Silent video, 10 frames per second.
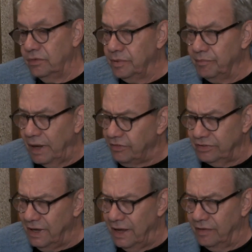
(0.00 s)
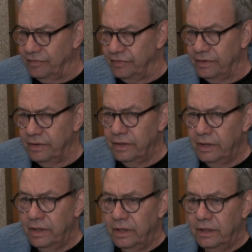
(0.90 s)
But my staff
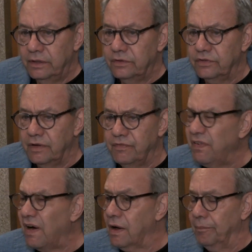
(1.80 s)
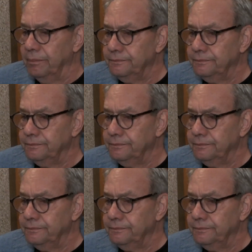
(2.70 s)
said, fuck them.